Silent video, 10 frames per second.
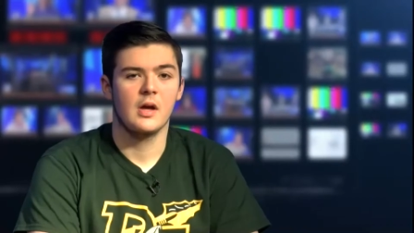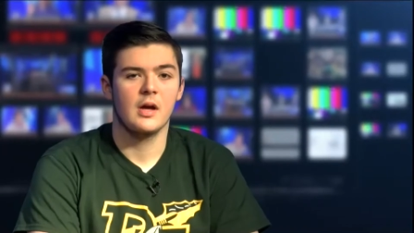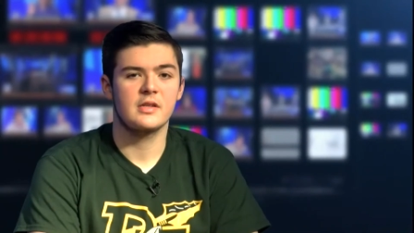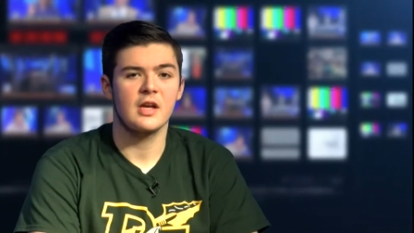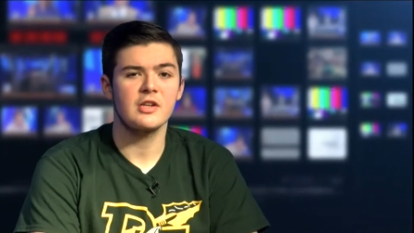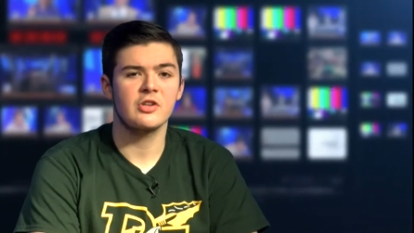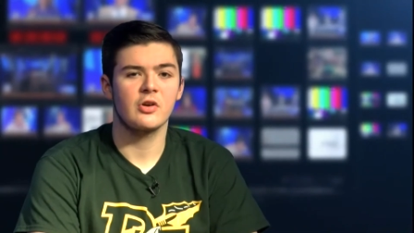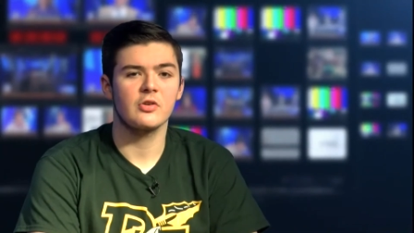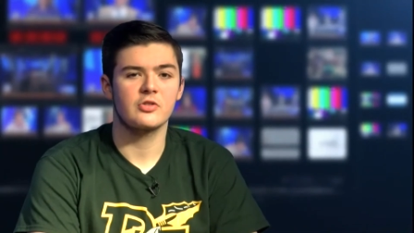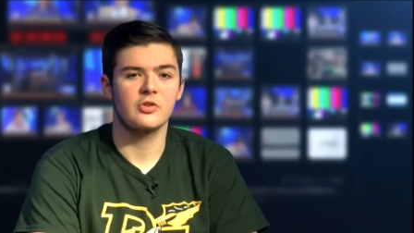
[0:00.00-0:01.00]
Attention
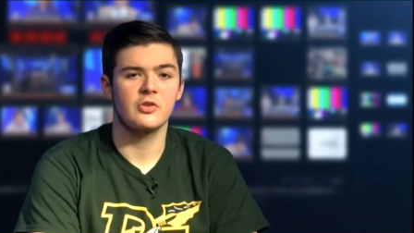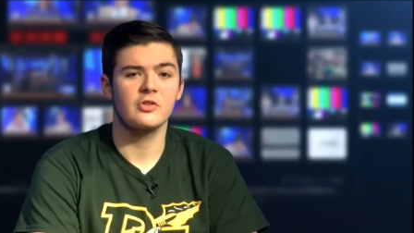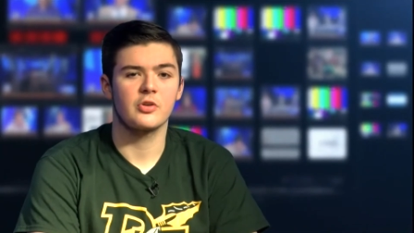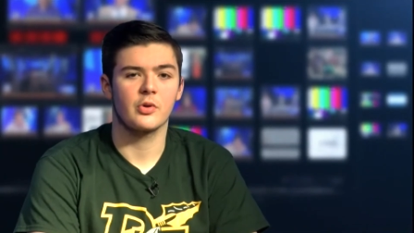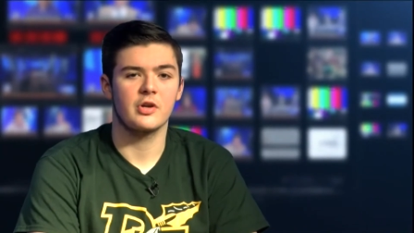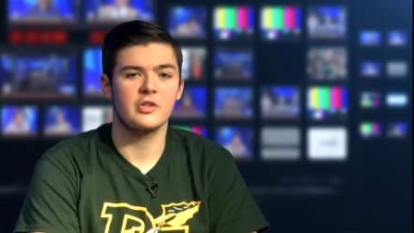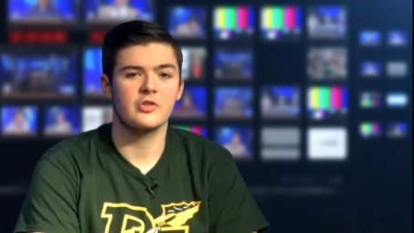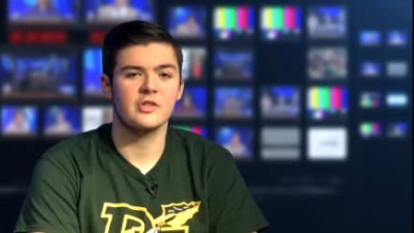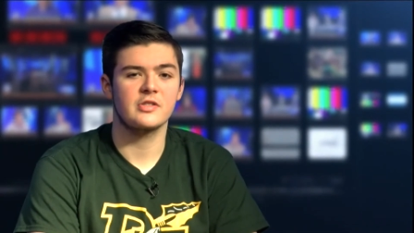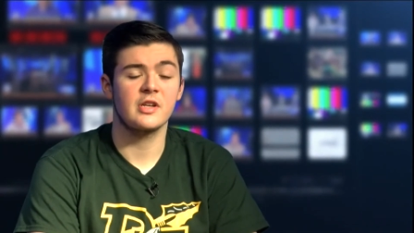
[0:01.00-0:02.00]
all students who are
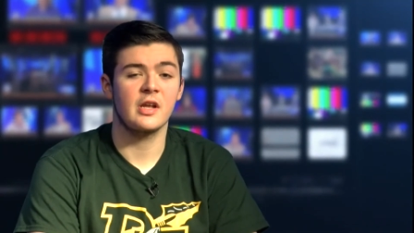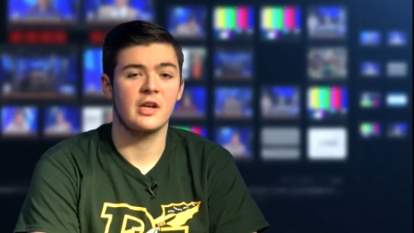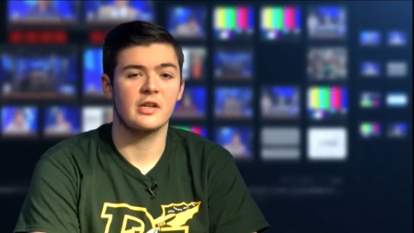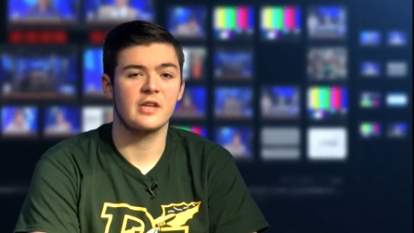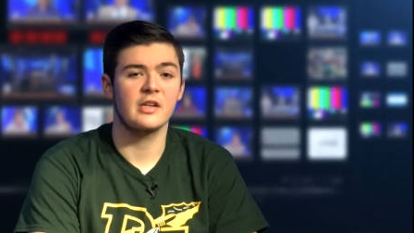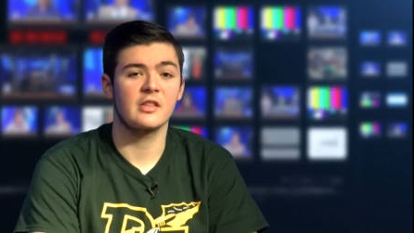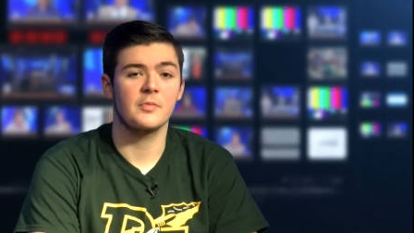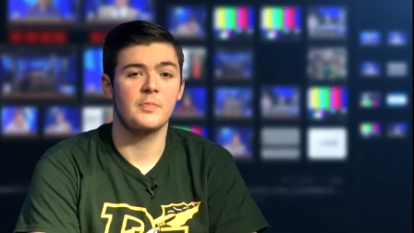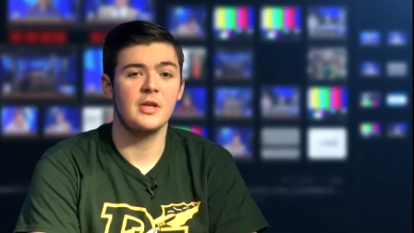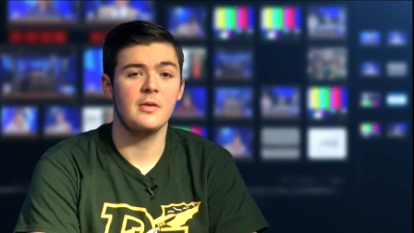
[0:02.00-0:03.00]
interested in attending the,
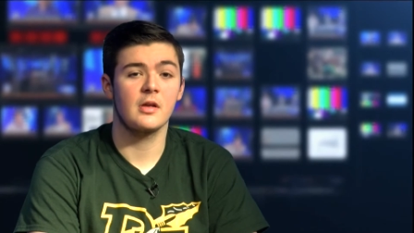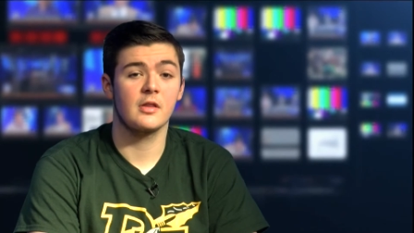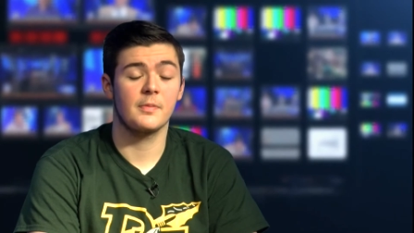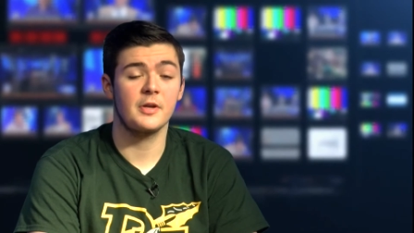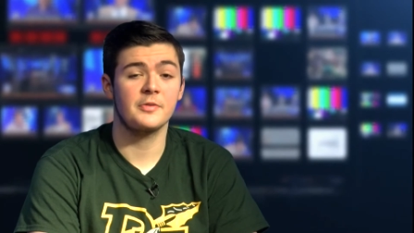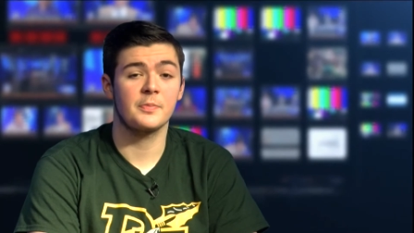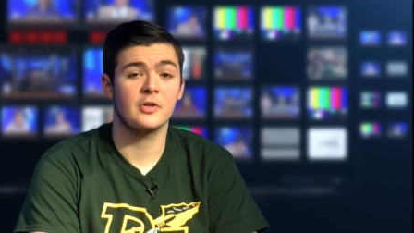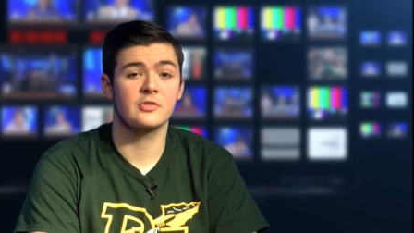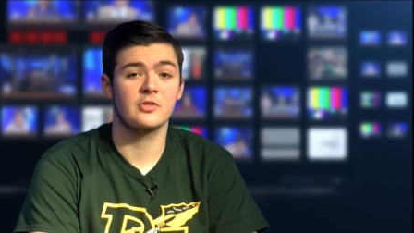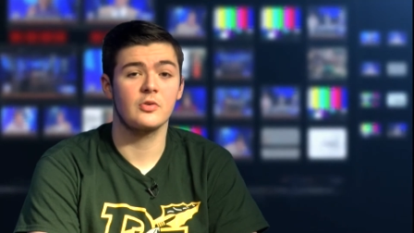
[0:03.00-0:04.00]
P the Pittsburgh
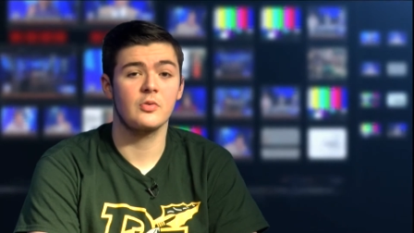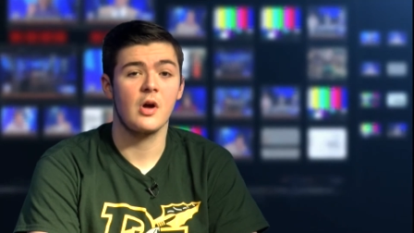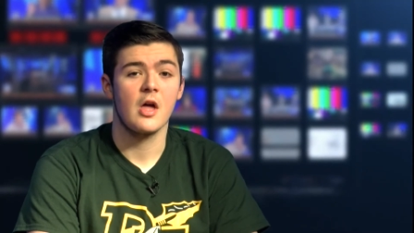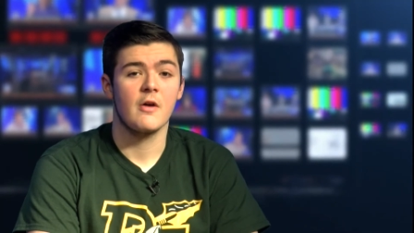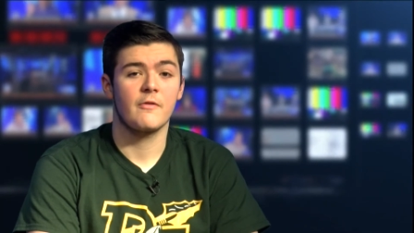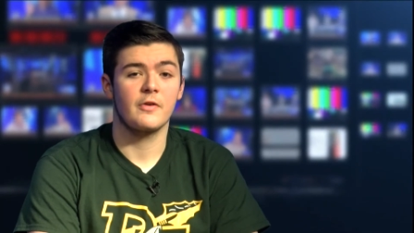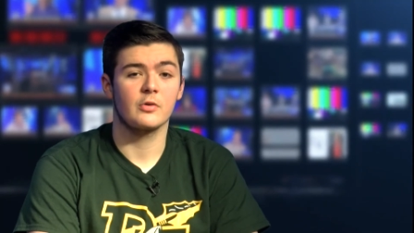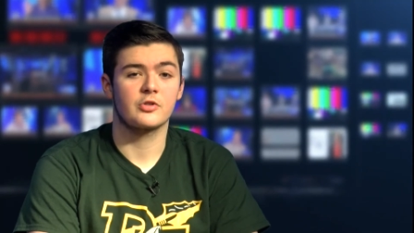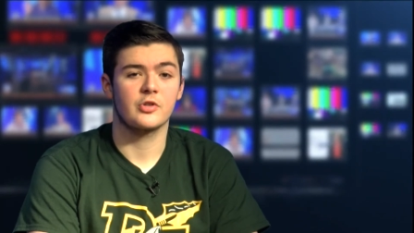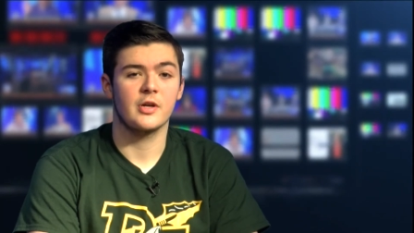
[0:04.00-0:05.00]
Zoo field
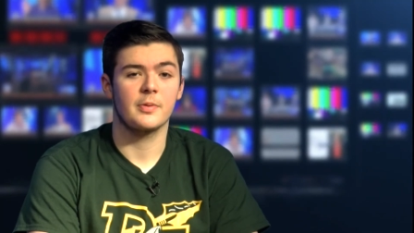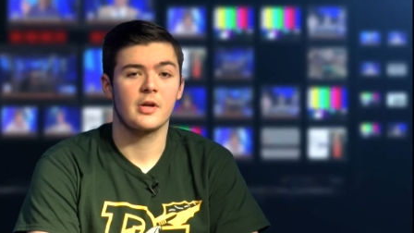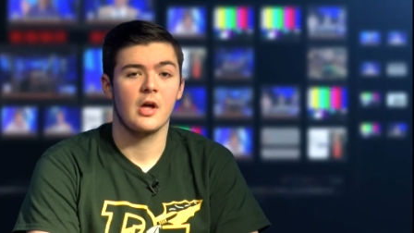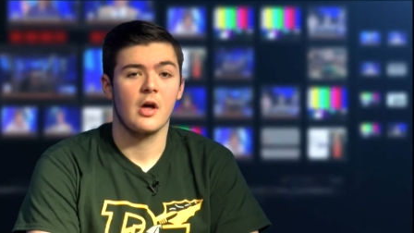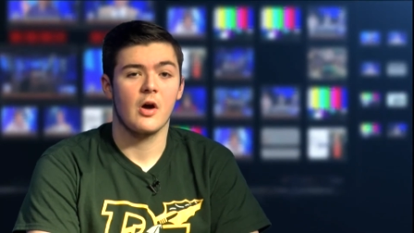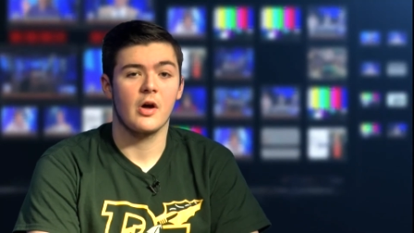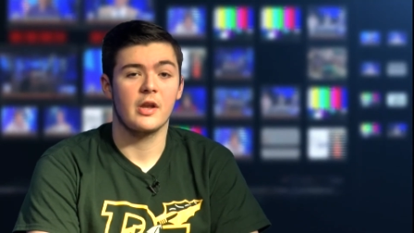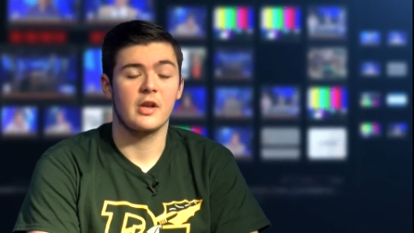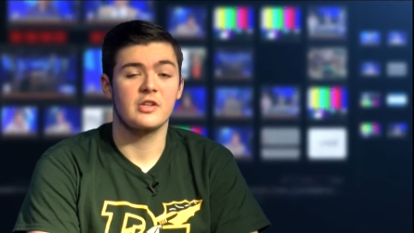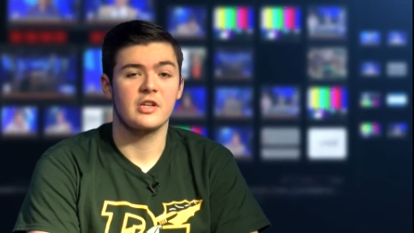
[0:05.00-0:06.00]
trip
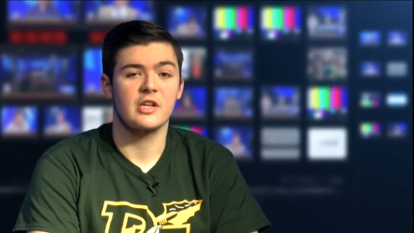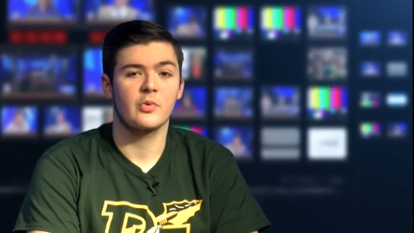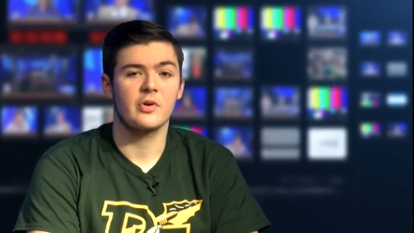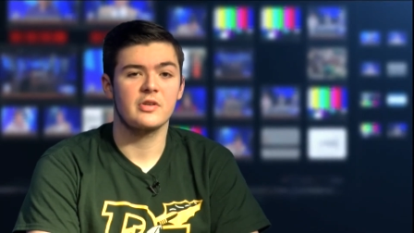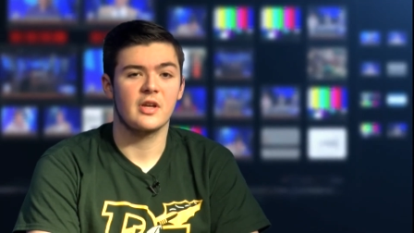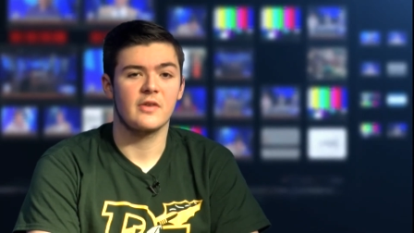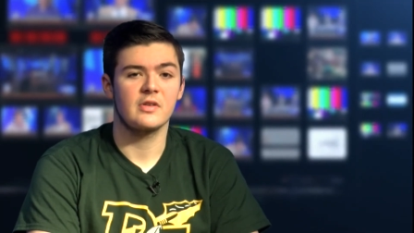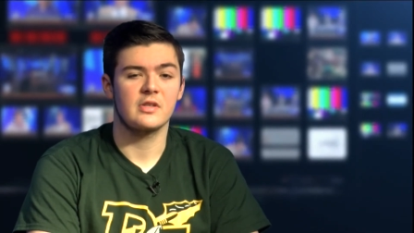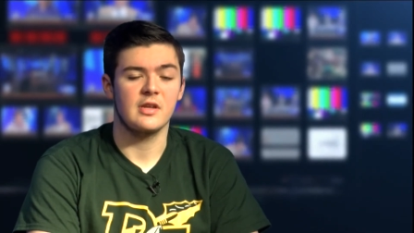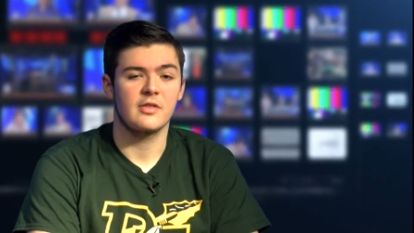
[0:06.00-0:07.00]
on January
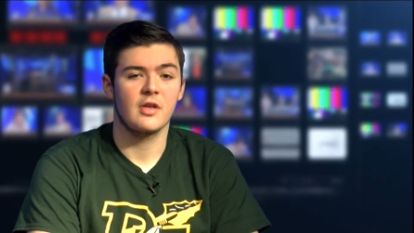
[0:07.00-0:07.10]
17th.